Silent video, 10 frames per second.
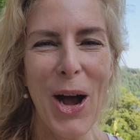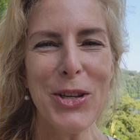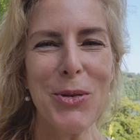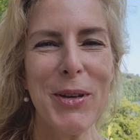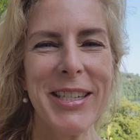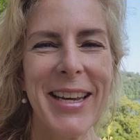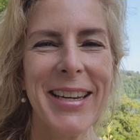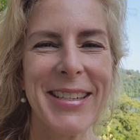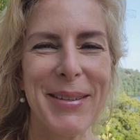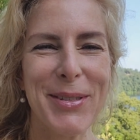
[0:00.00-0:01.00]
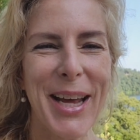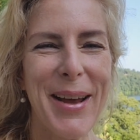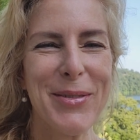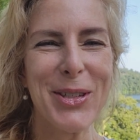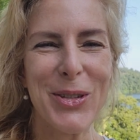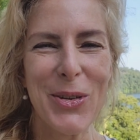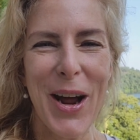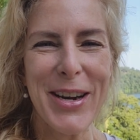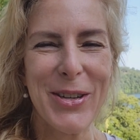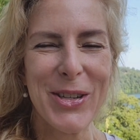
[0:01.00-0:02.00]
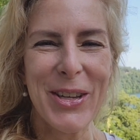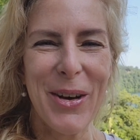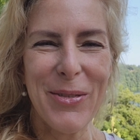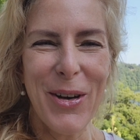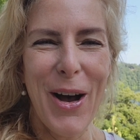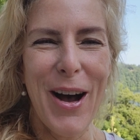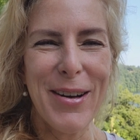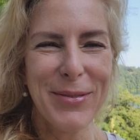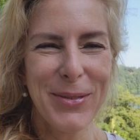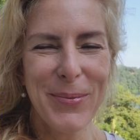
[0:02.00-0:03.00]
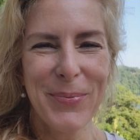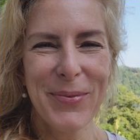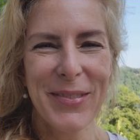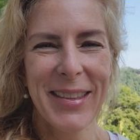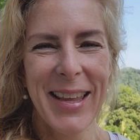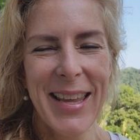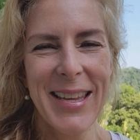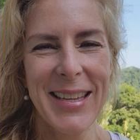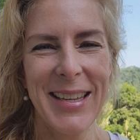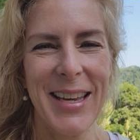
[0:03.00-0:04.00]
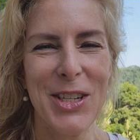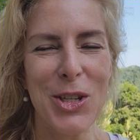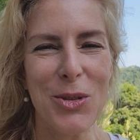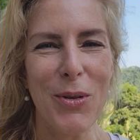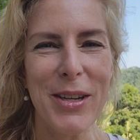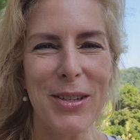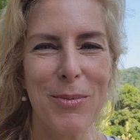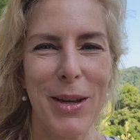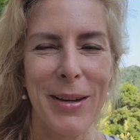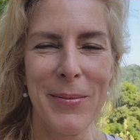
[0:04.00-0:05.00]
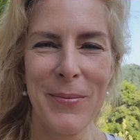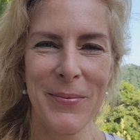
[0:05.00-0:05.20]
ought you be taking some time to dry yourself off and just rest a bit?